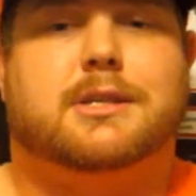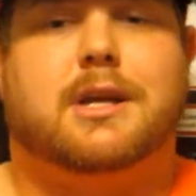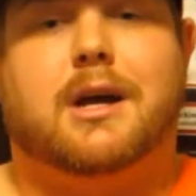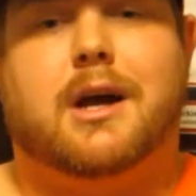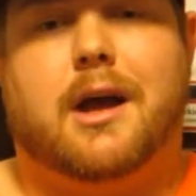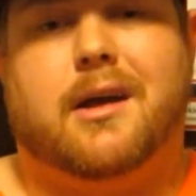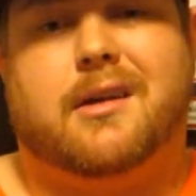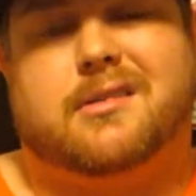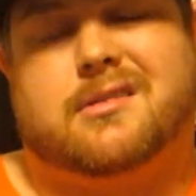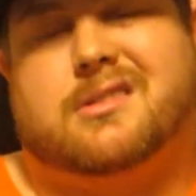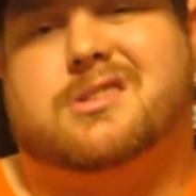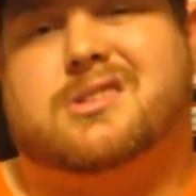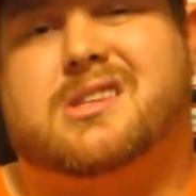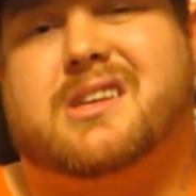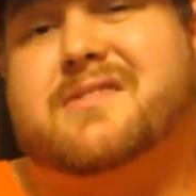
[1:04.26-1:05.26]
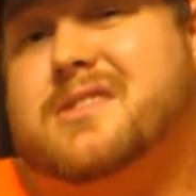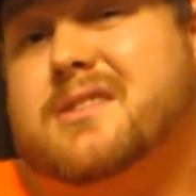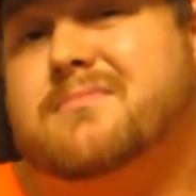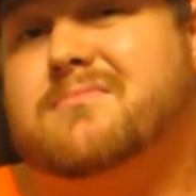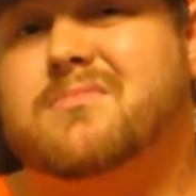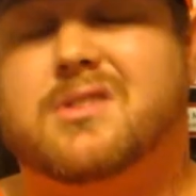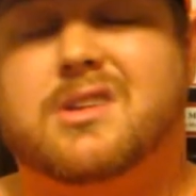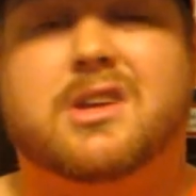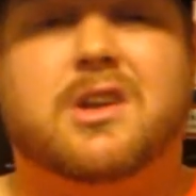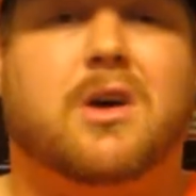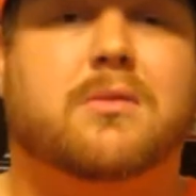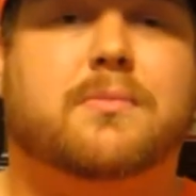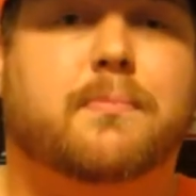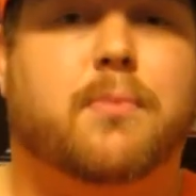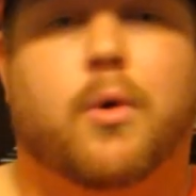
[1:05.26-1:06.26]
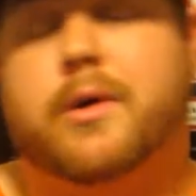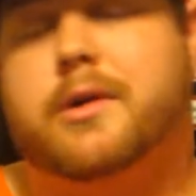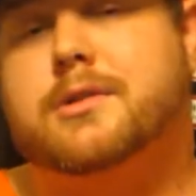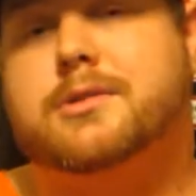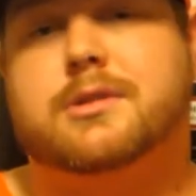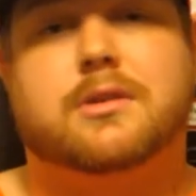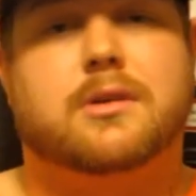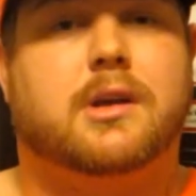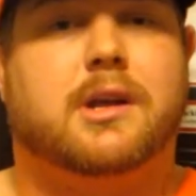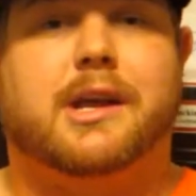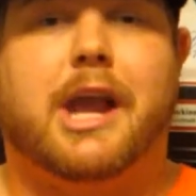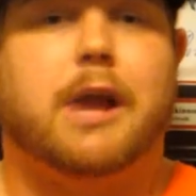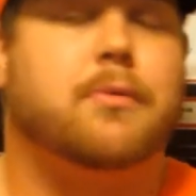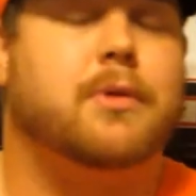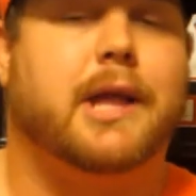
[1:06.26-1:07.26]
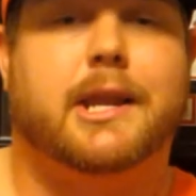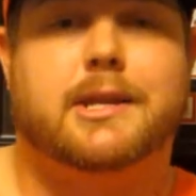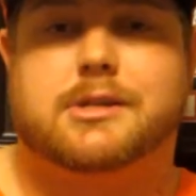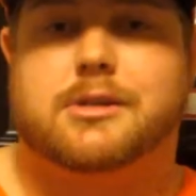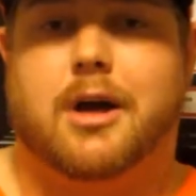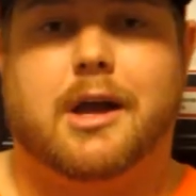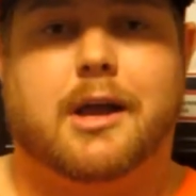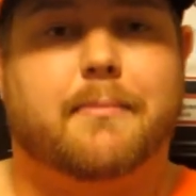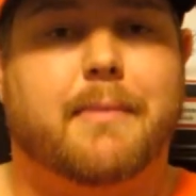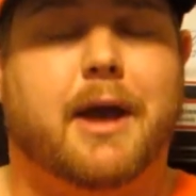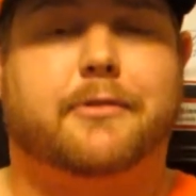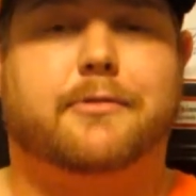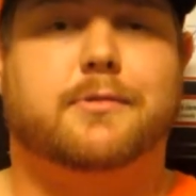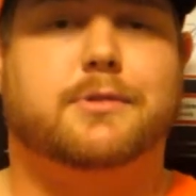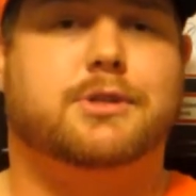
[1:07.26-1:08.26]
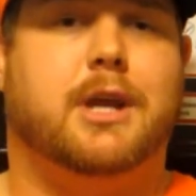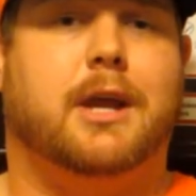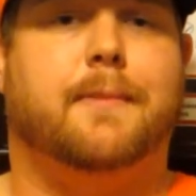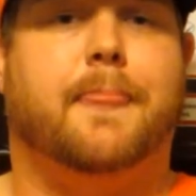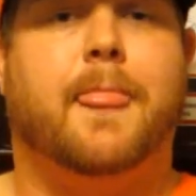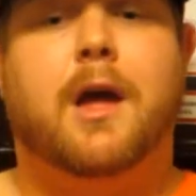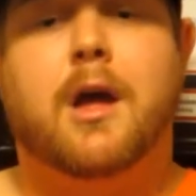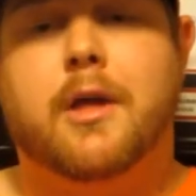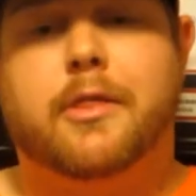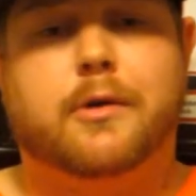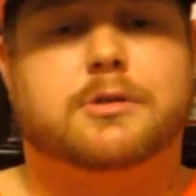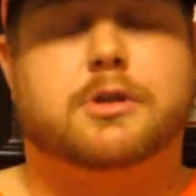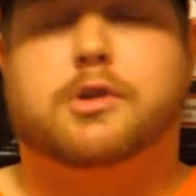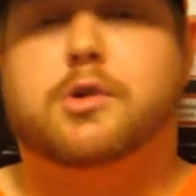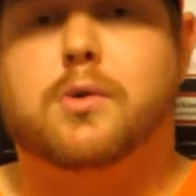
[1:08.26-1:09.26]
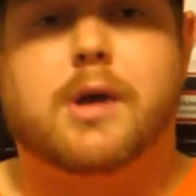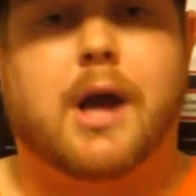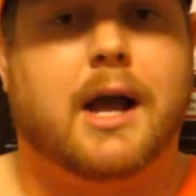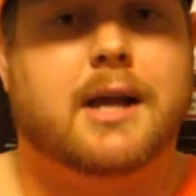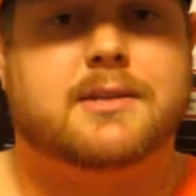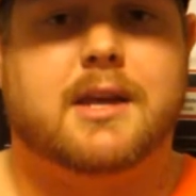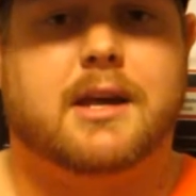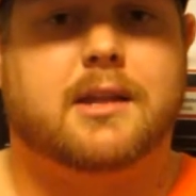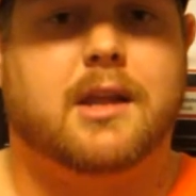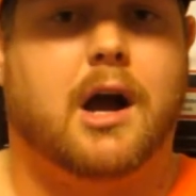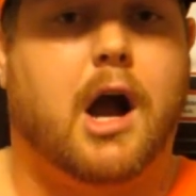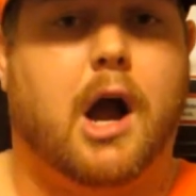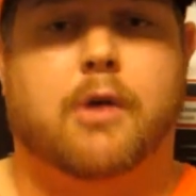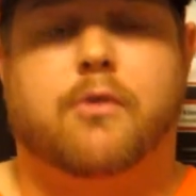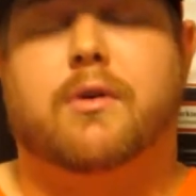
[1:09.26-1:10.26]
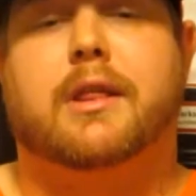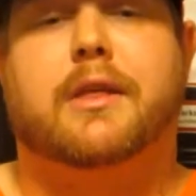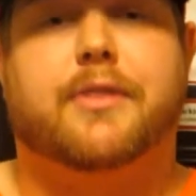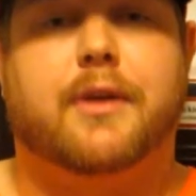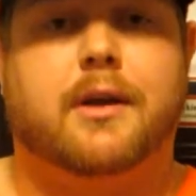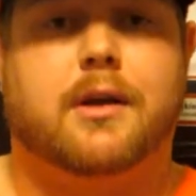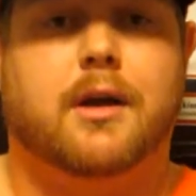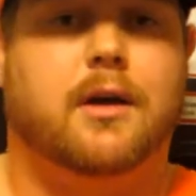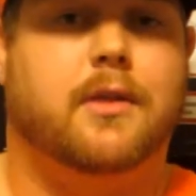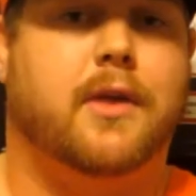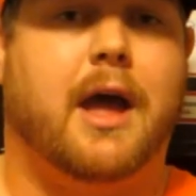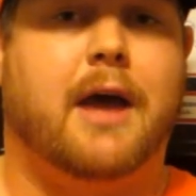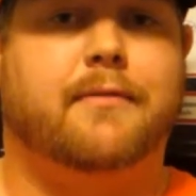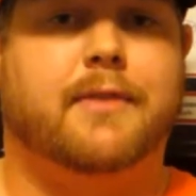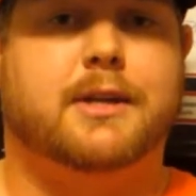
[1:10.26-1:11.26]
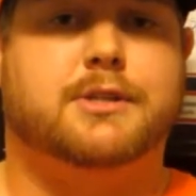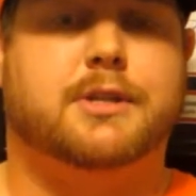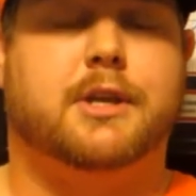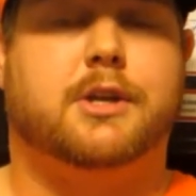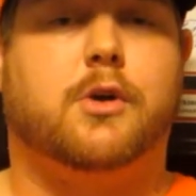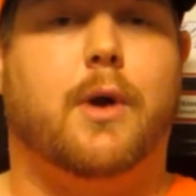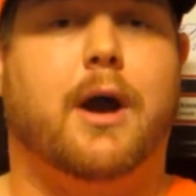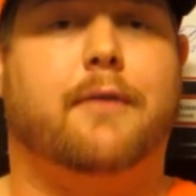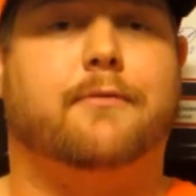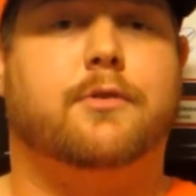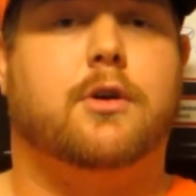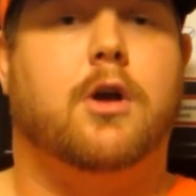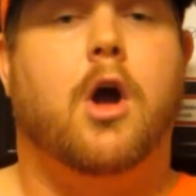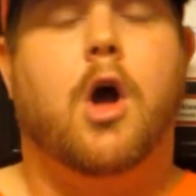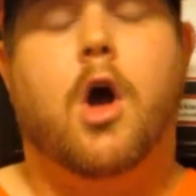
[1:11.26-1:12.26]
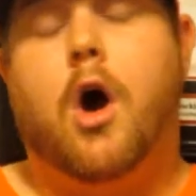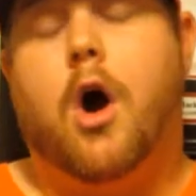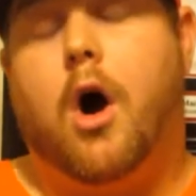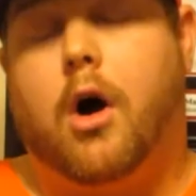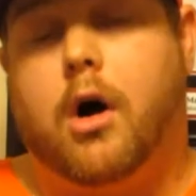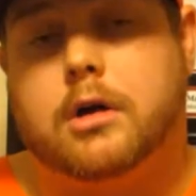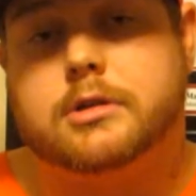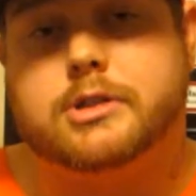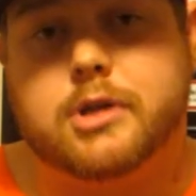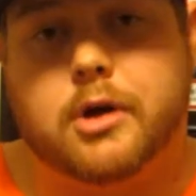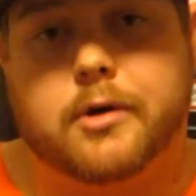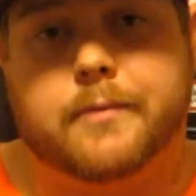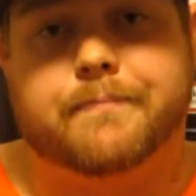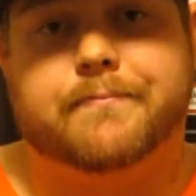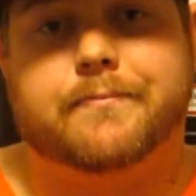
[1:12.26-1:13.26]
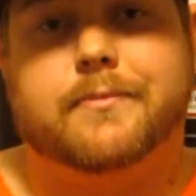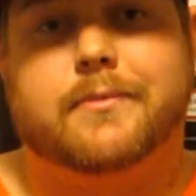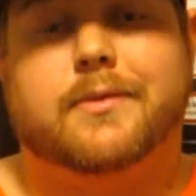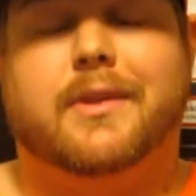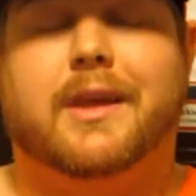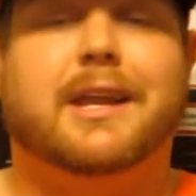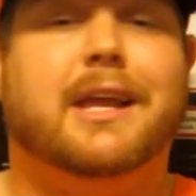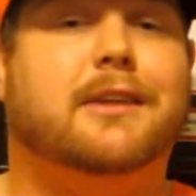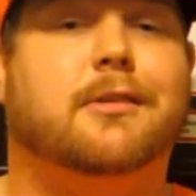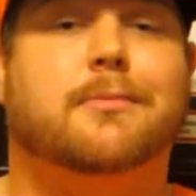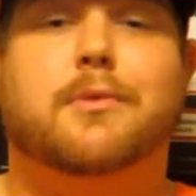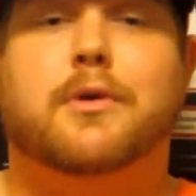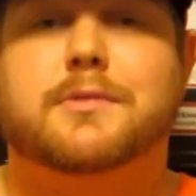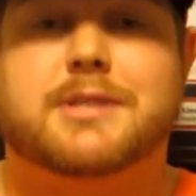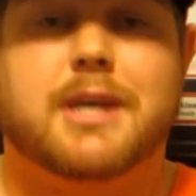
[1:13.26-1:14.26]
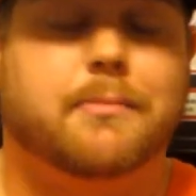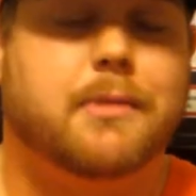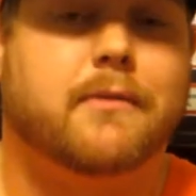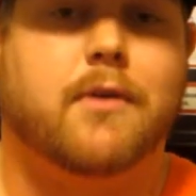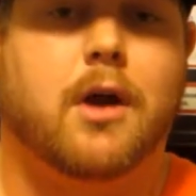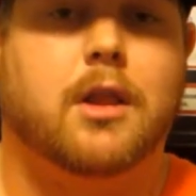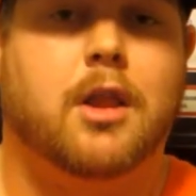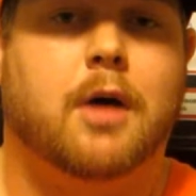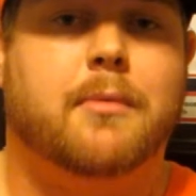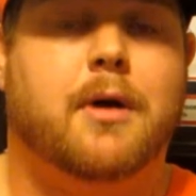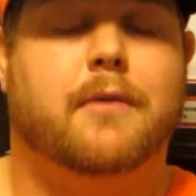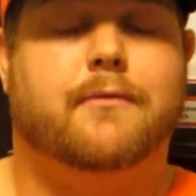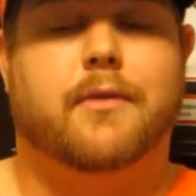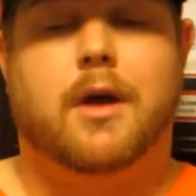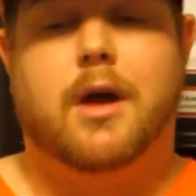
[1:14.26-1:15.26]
Uh, give some, you know, pointers to Gary Landeskog and Matt Duchene. Those are two guys that I really think uh, the Avalanche need to go after. Also, they need to move Semyon Varlamov.